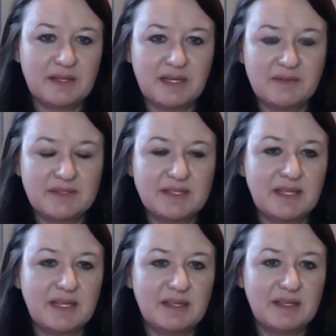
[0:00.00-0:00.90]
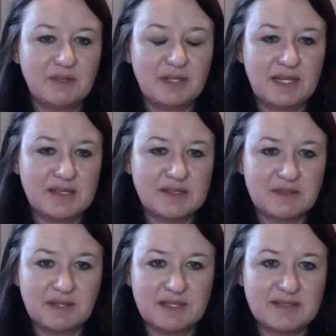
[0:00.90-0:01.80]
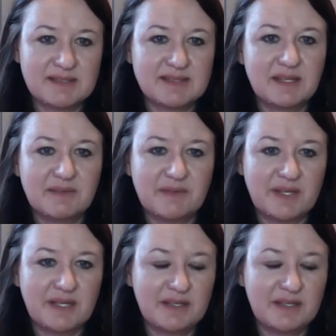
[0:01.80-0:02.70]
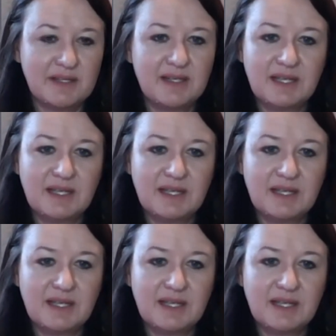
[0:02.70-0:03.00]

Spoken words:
the FDA ingredient hazard list, the CFIA